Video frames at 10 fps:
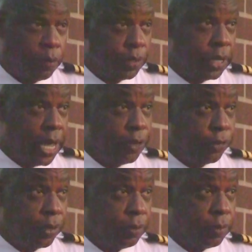over the
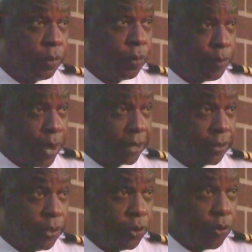nation, went back
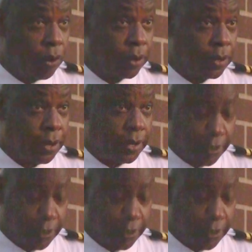to New York on